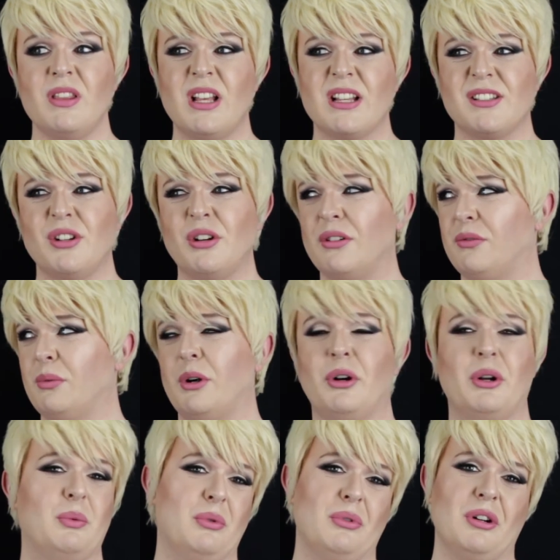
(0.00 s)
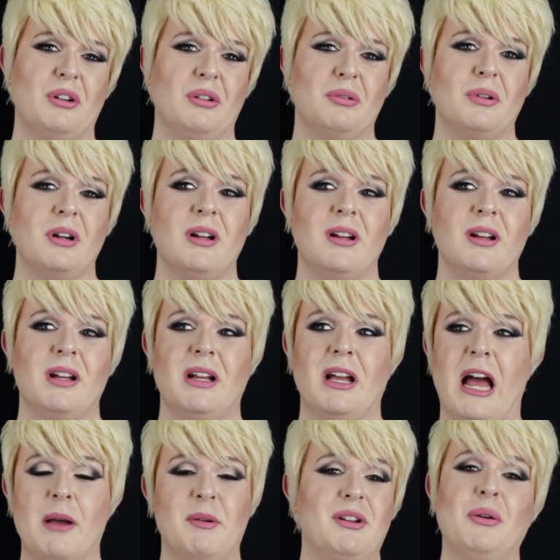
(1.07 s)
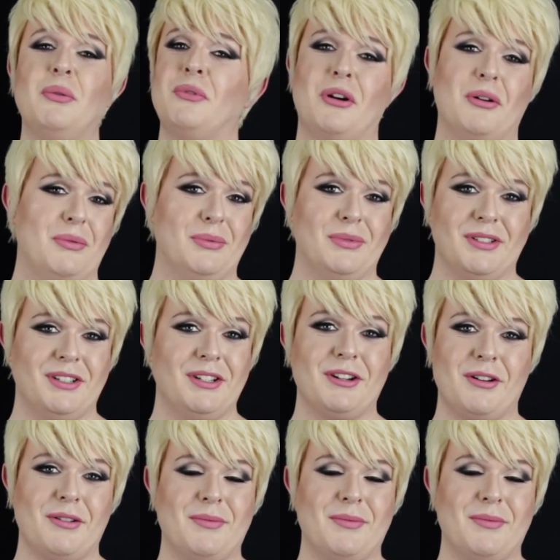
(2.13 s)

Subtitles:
that's sort of where it will go. I mean, who knows,